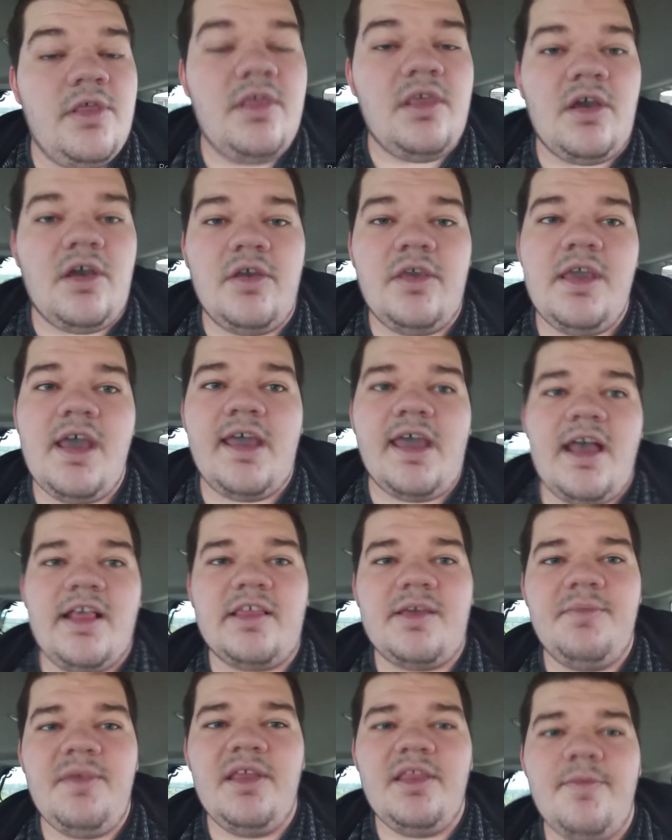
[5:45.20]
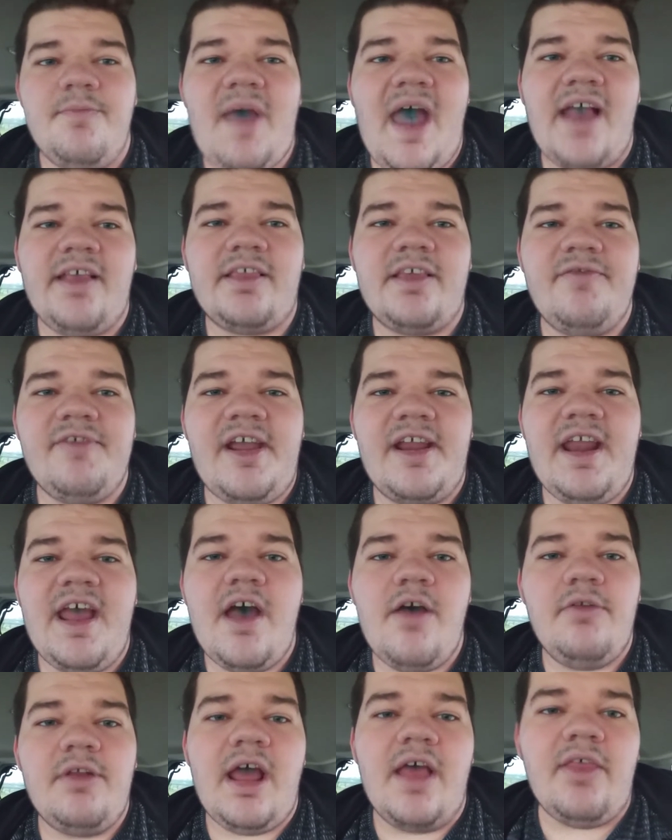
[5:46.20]
So yeah, guys, I'm in the back seat right
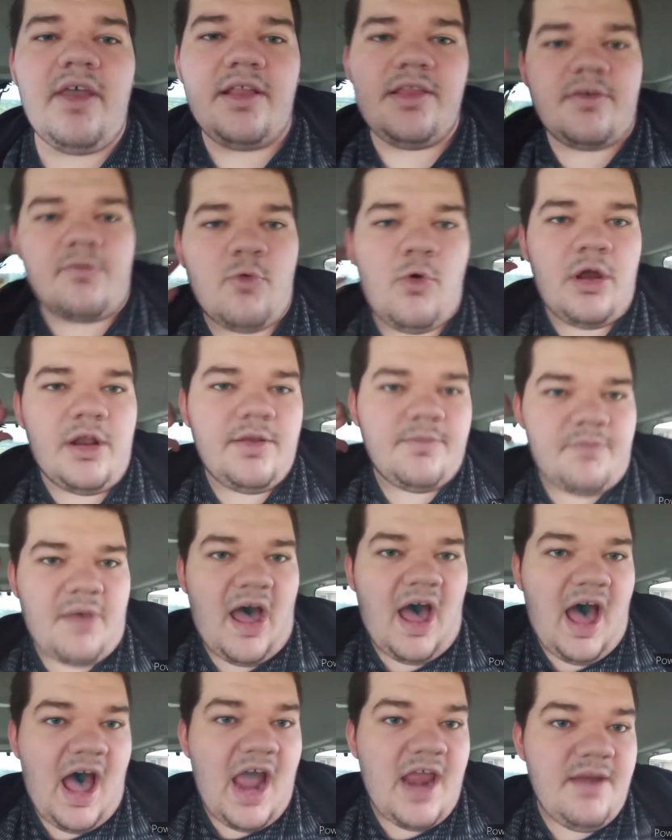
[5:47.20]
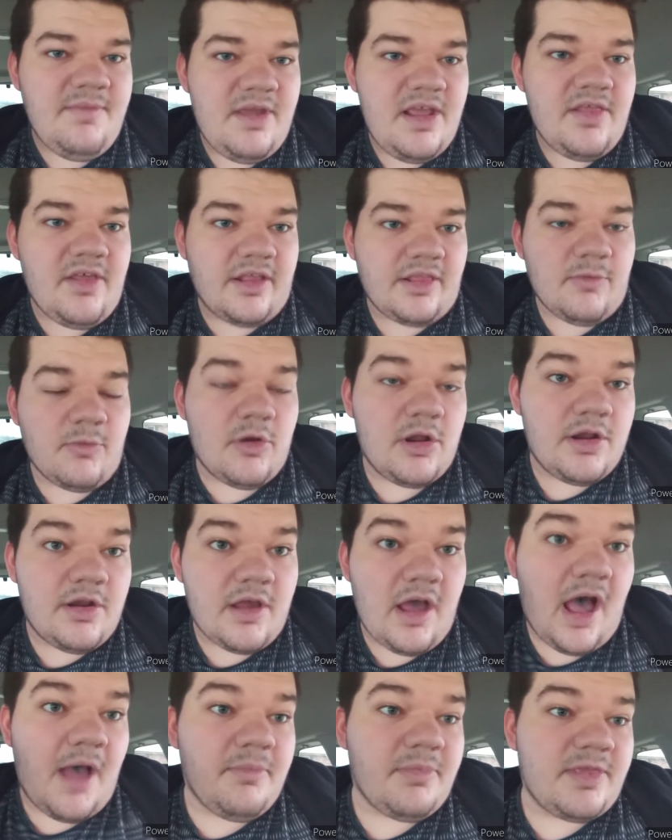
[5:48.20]
now. Not like the one behind me, like the one
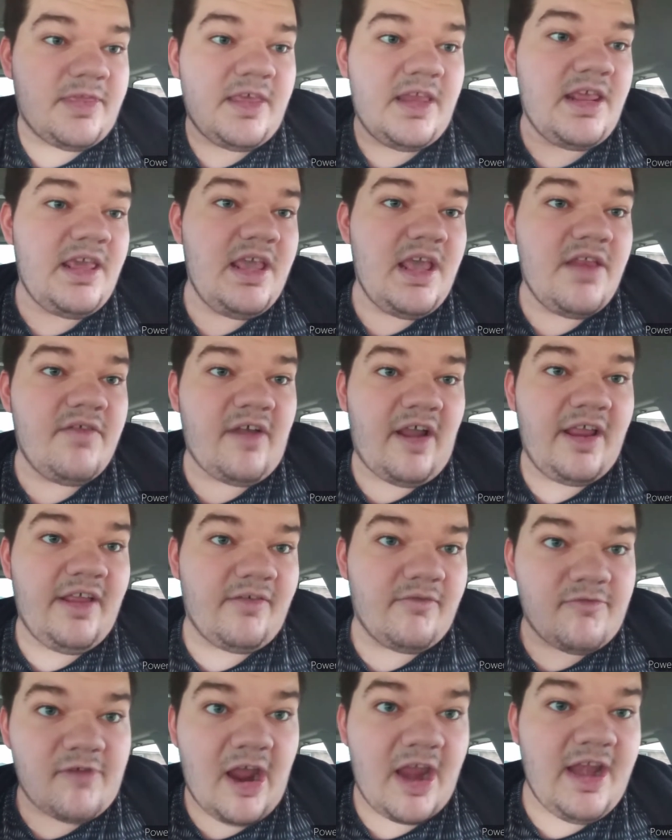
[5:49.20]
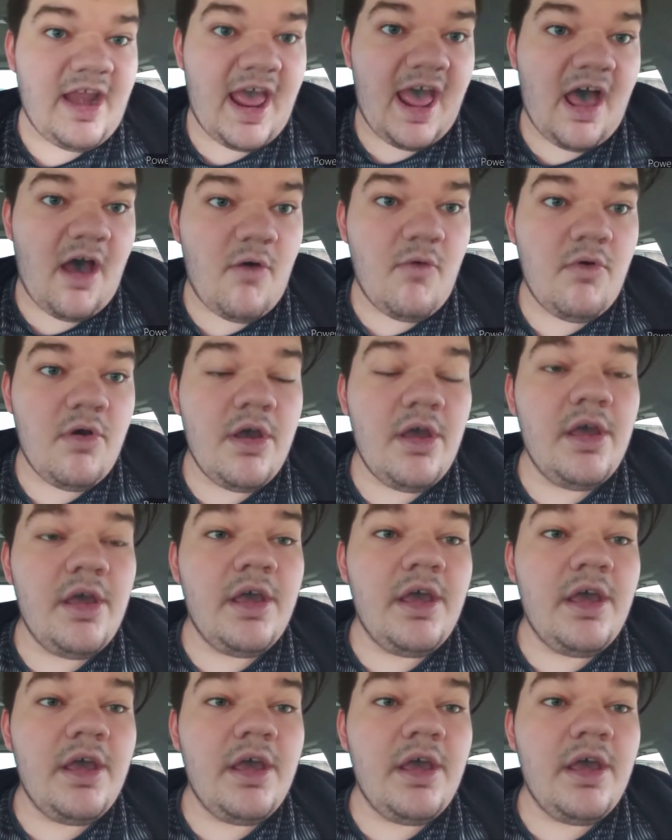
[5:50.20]
I'm sitting in right right now.